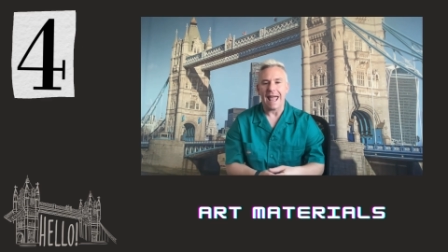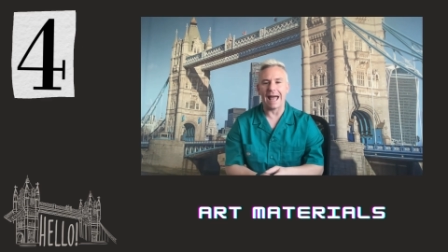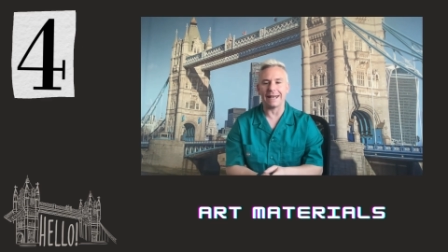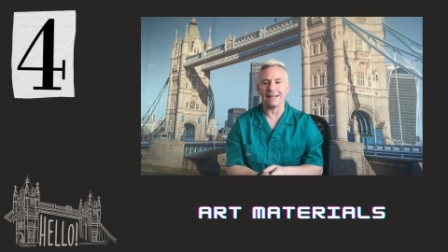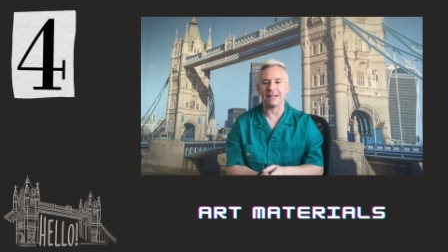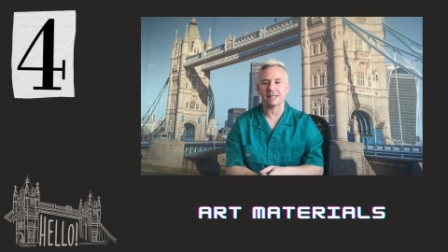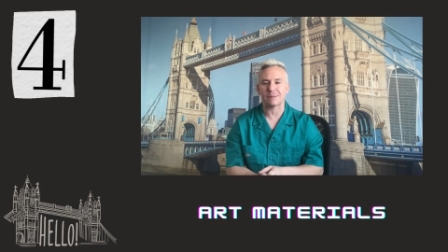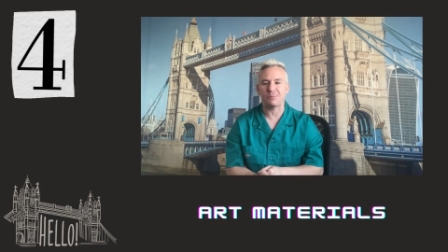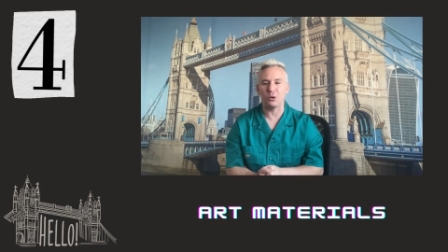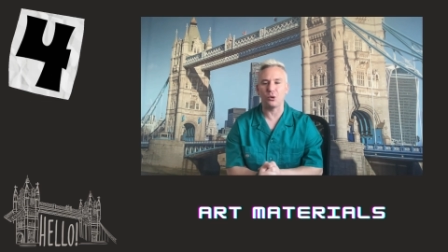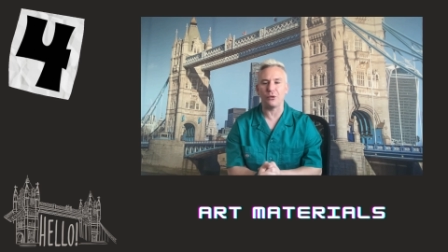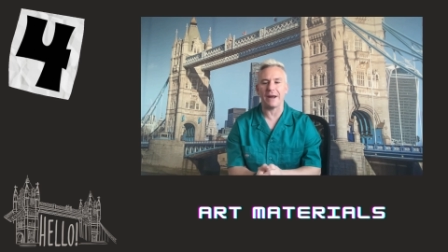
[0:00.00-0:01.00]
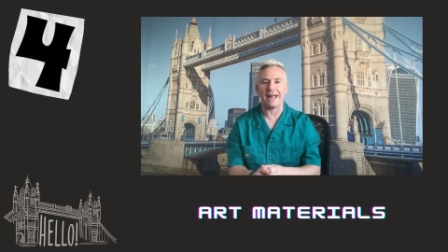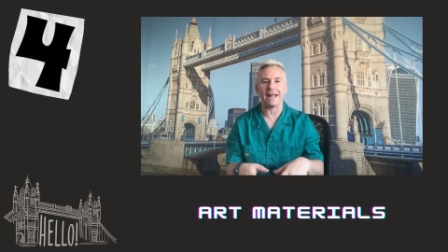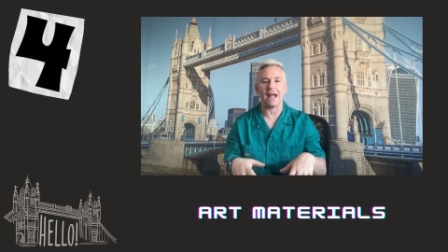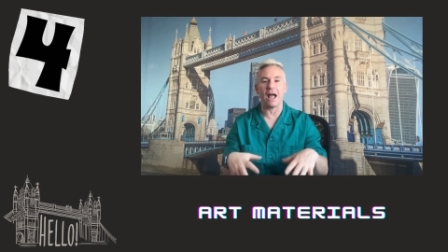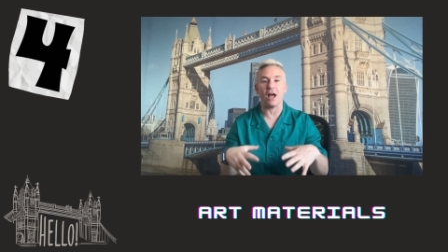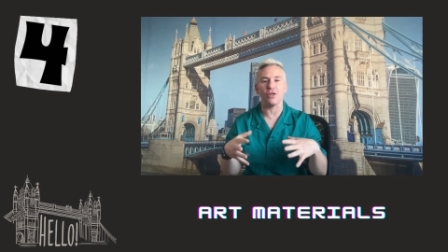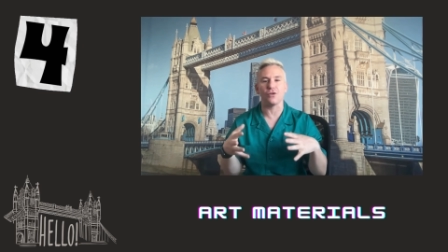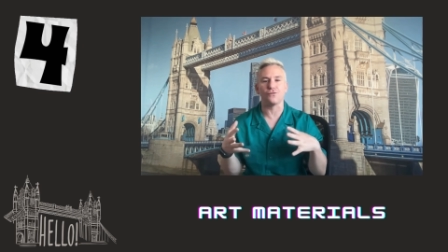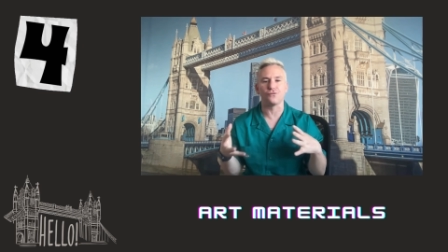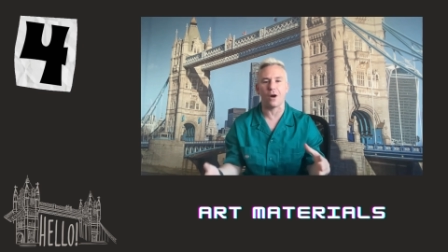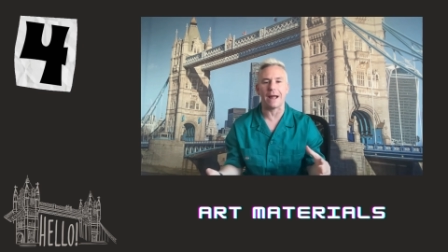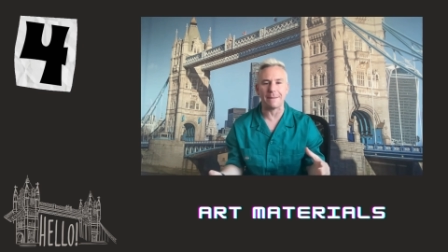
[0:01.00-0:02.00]
and exploring the
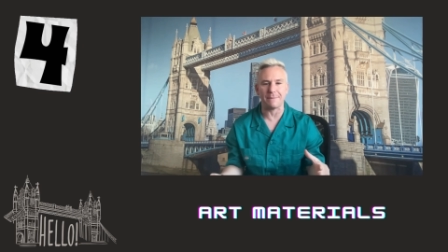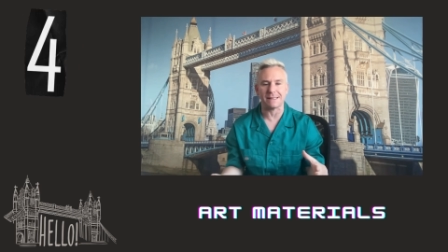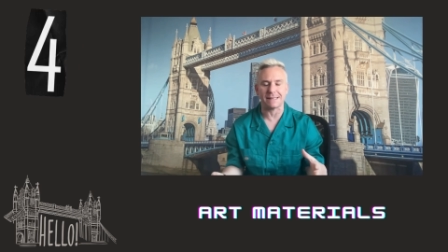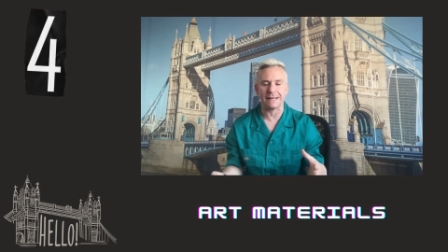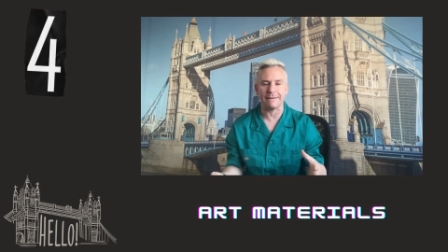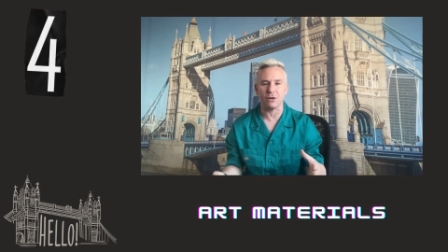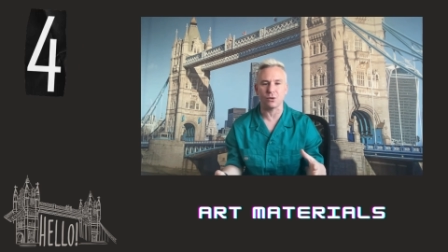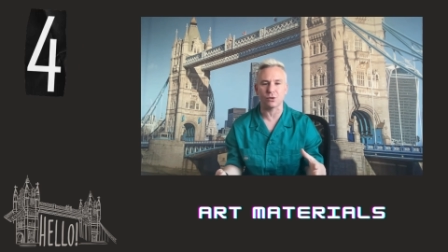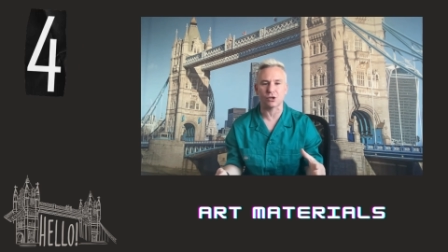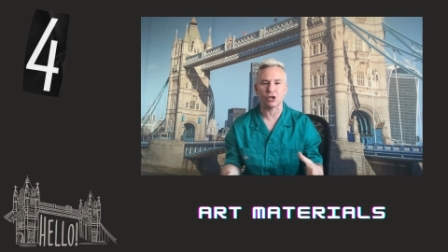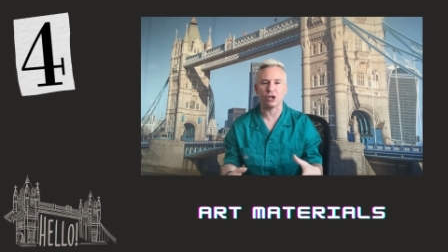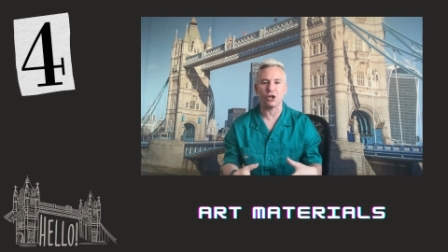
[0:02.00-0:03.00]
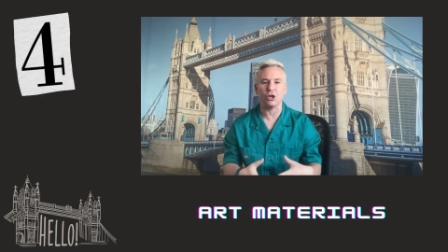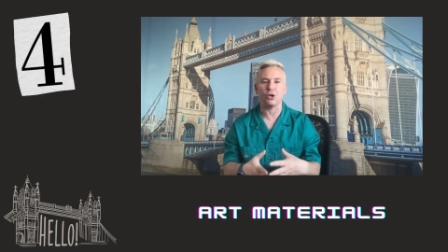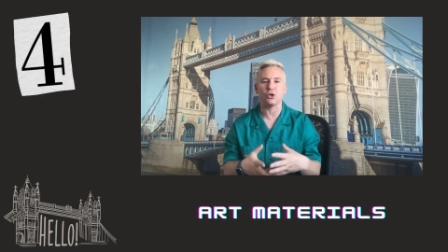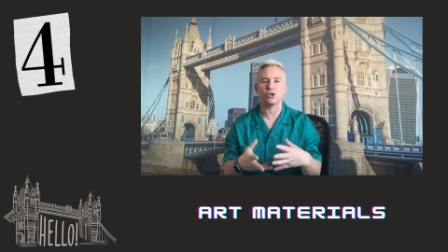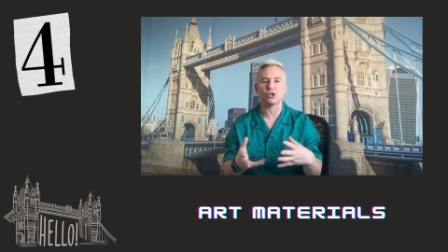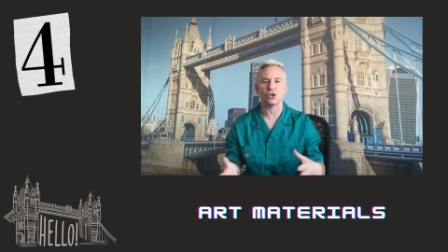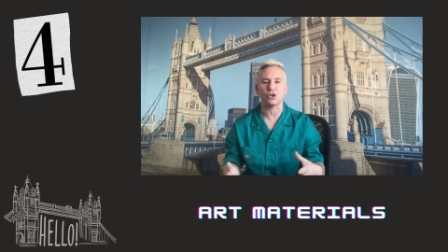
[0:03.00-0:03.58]
right materials to use,